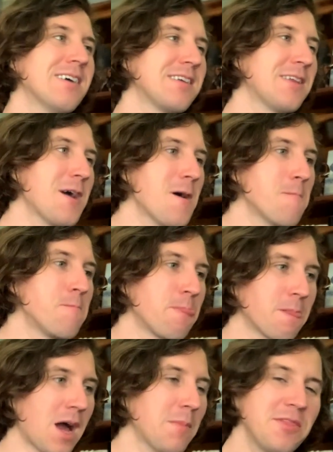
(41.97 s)
You know,
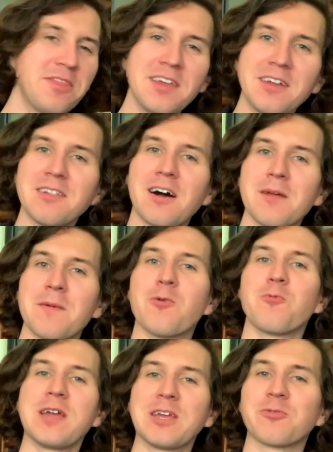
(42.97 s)
I've been thinking a lot
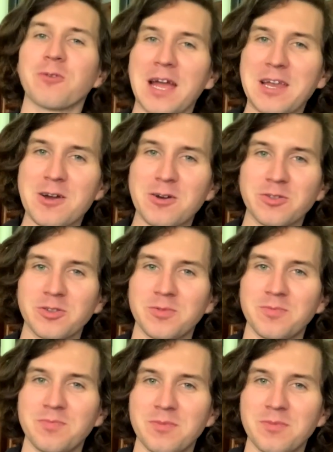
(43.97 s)
about winged rhinos,